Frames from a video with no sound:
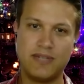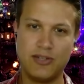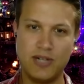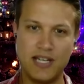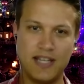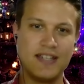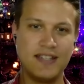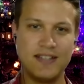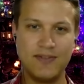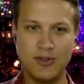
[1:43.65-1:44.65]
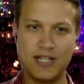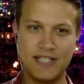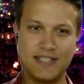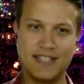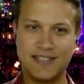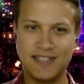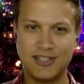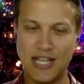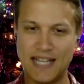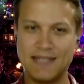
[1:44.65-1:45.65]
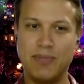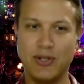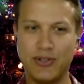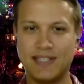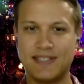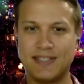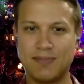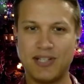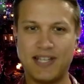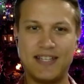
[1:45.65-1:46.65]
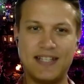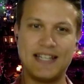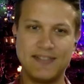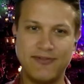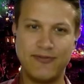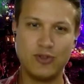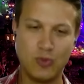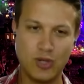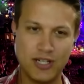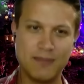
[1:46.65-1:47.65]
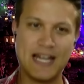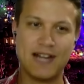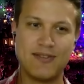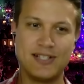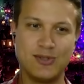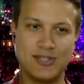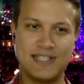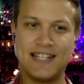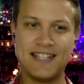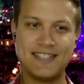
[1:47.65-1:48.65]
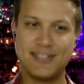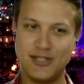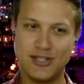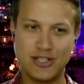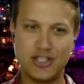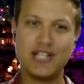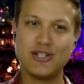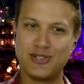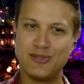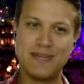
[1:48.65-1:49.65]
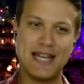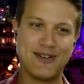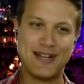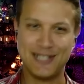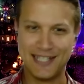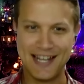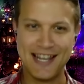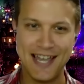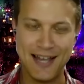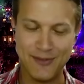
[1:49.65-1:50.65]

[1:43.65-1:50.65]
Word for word: By the way, you're watching this is she actually built this display and has a full working background, so it's not like just a cheater Zoom background like I have.